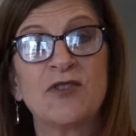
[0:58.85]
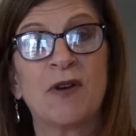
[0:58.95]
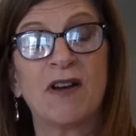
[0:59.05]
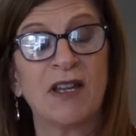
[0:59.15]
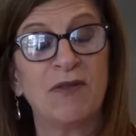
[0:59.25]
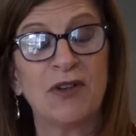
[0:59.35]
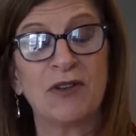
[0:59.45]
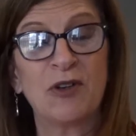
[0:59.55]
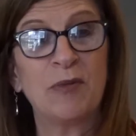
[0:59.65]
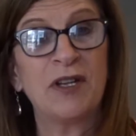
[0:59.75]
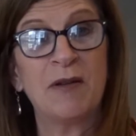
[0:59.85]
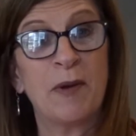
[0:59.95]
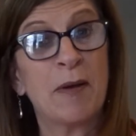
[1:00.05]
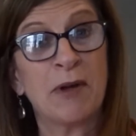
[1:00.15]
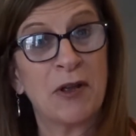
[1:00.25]
So I'll give you a little bit
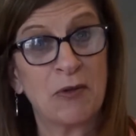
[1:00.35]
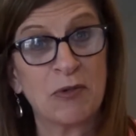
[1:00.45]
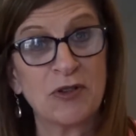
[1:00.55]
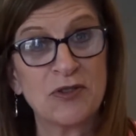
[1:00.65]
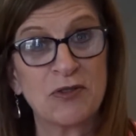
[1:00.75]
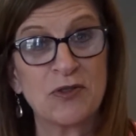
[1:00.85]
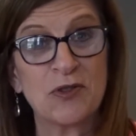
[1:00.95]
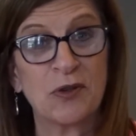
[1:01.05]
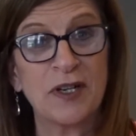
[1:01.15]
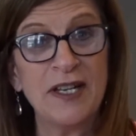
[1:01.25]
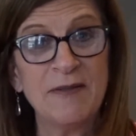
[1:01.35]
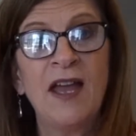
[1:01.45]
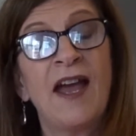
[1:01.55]
about my own personal story.